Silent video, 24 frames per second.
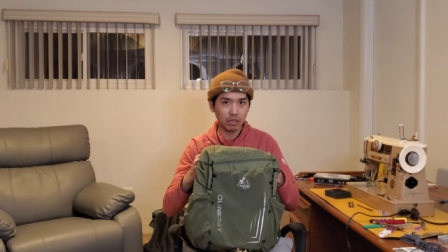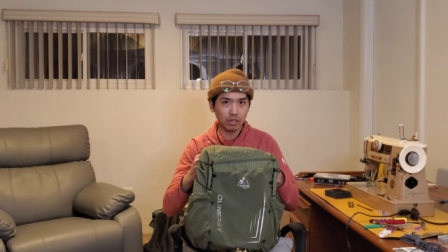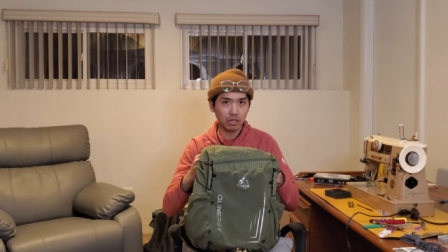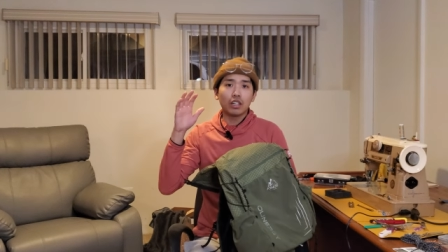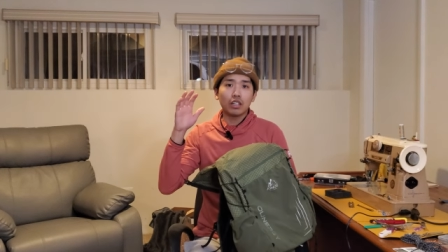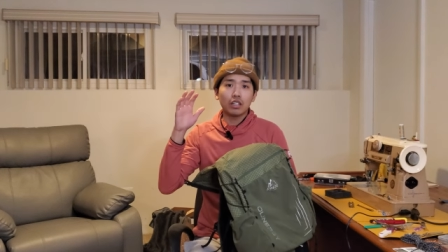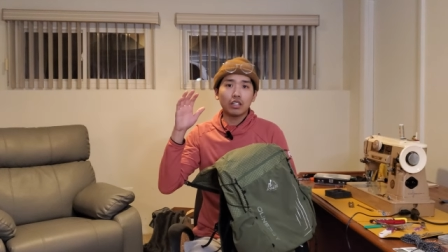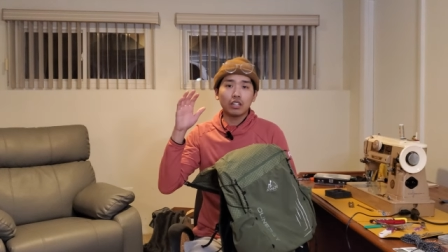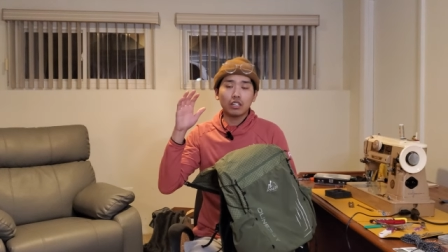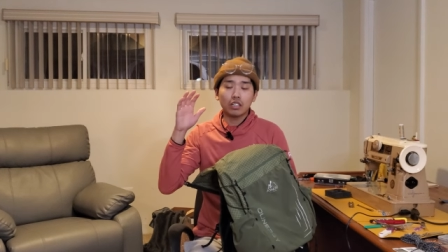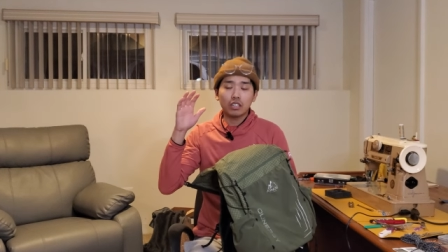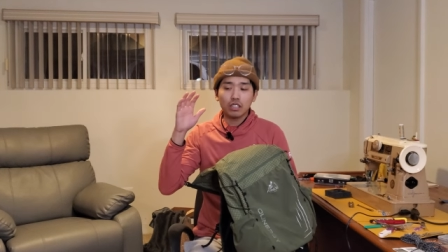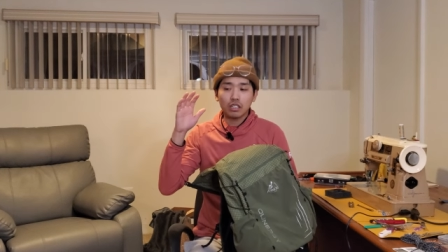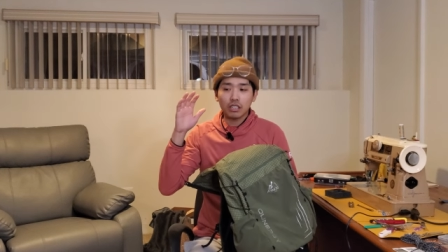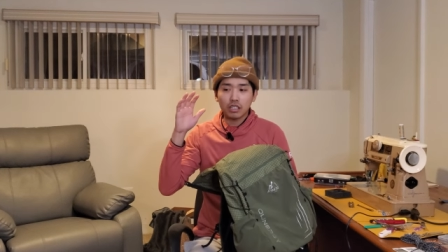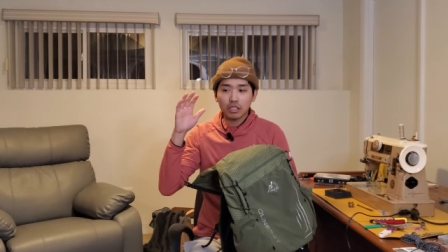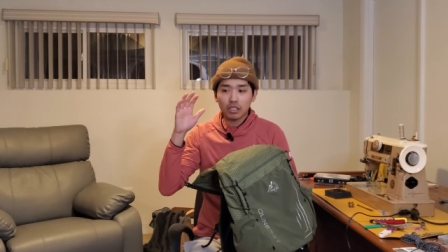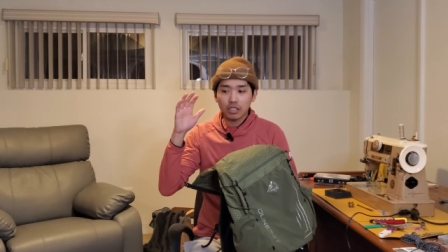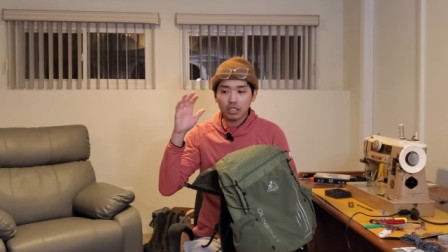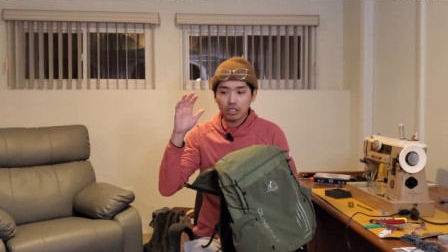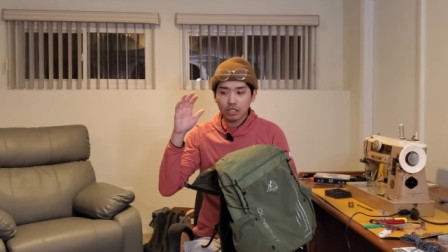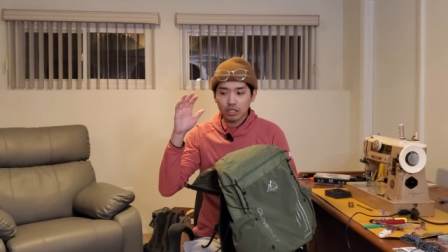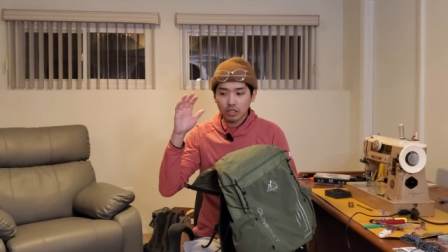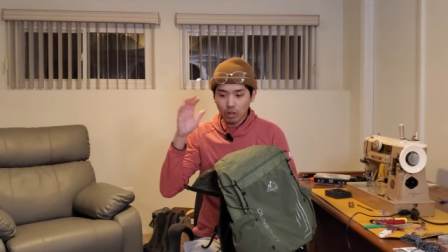There
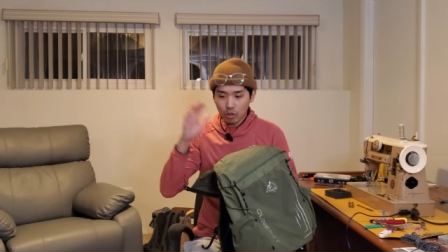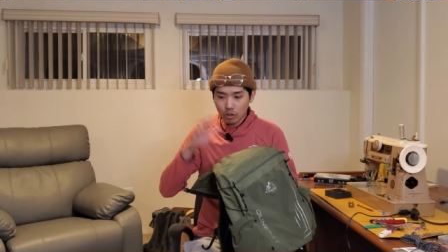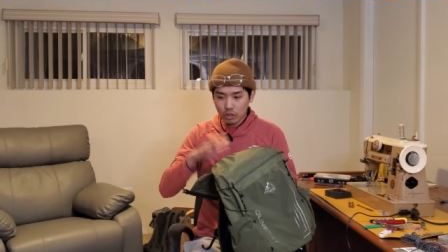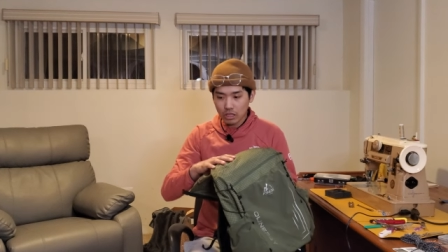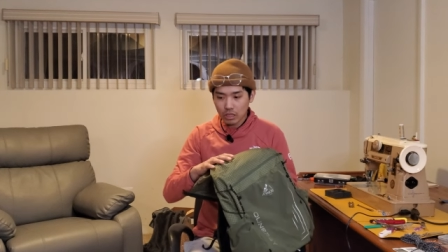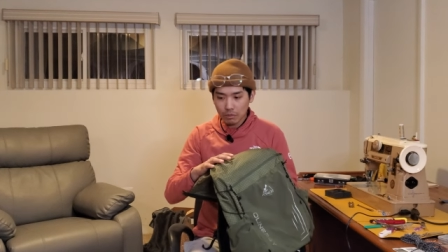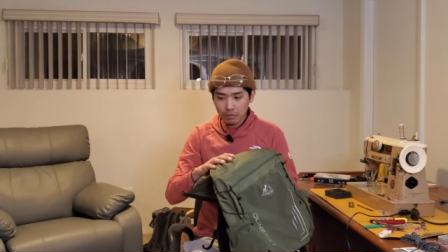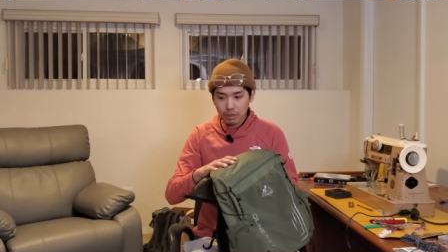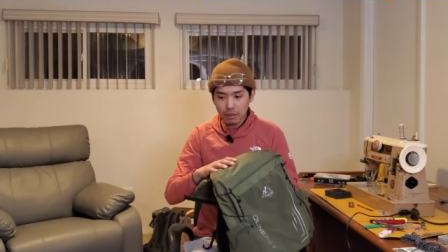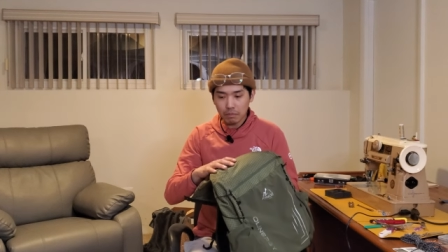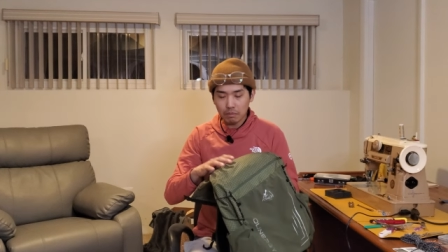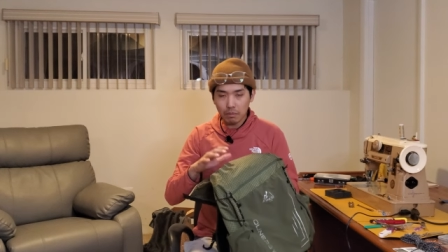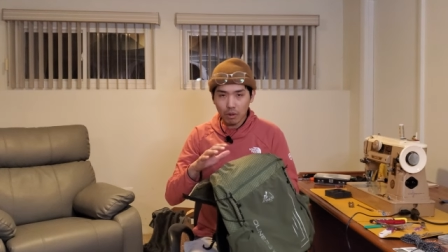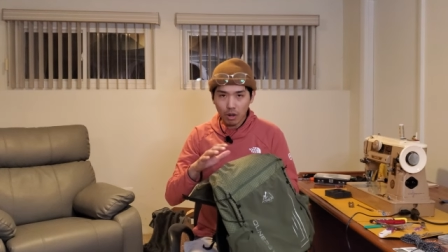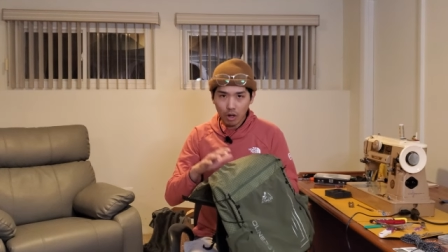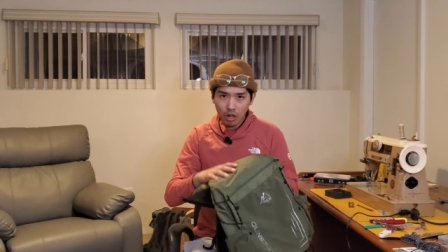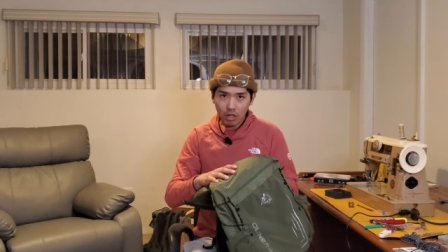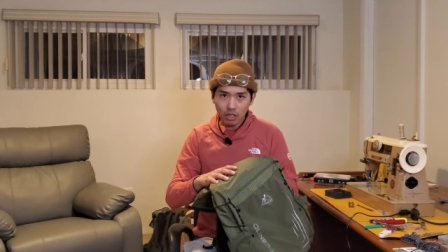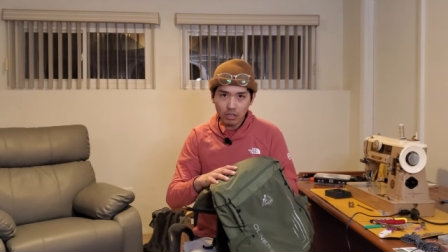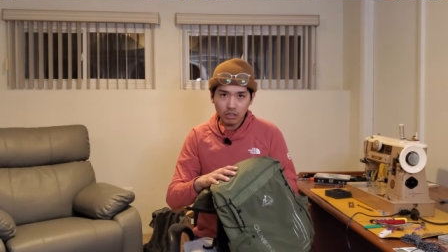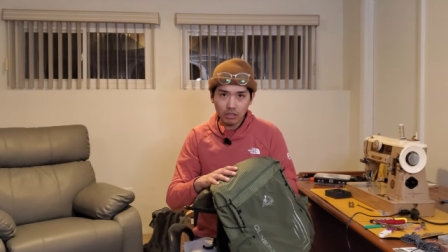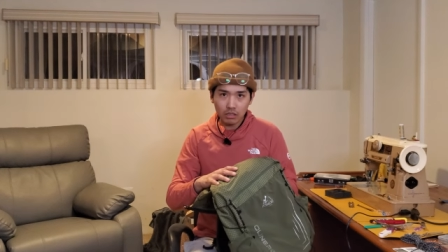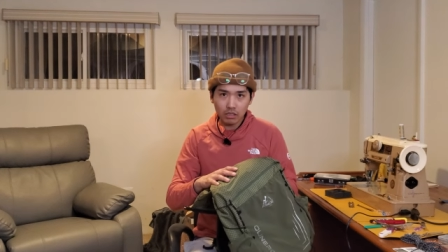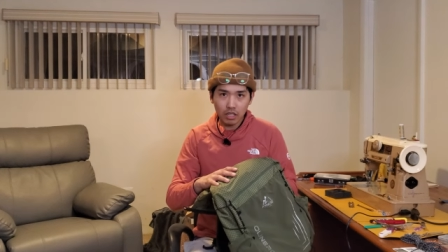are going to be
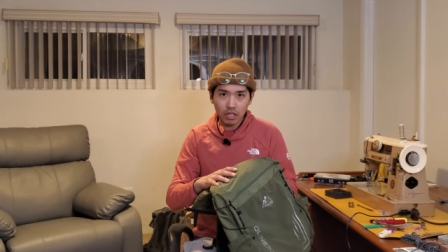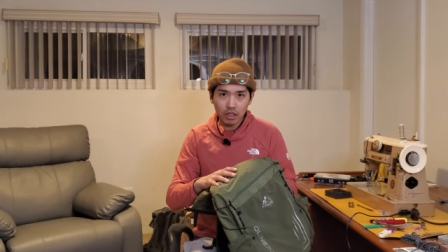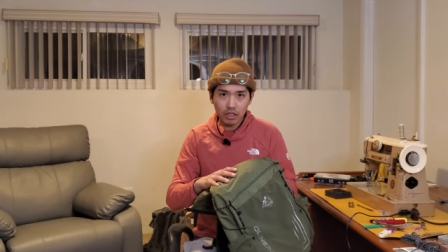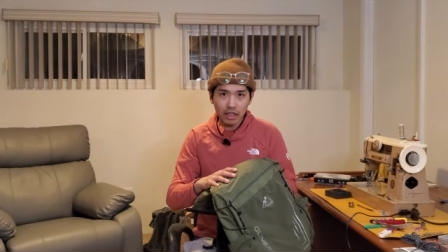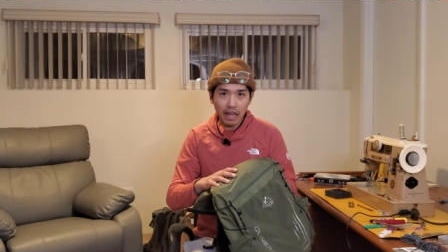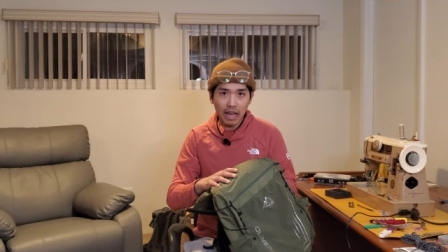mods